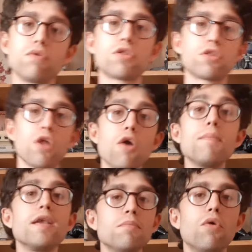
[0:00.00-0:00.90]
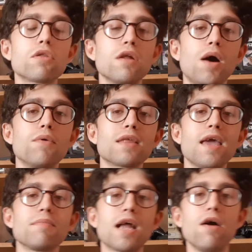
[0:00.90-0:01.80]
so many more Star Wars
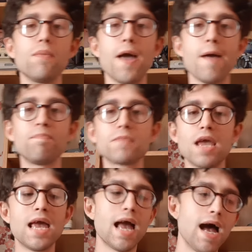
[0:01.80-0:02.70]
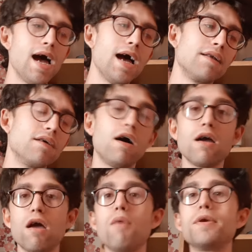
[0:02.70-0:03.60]
games out there. And
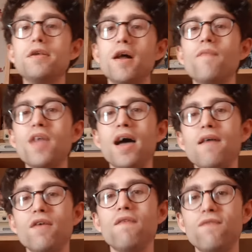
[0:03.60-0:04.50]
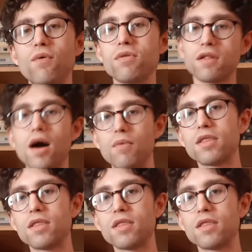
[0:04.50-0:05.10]
I would love to have a full Star Wars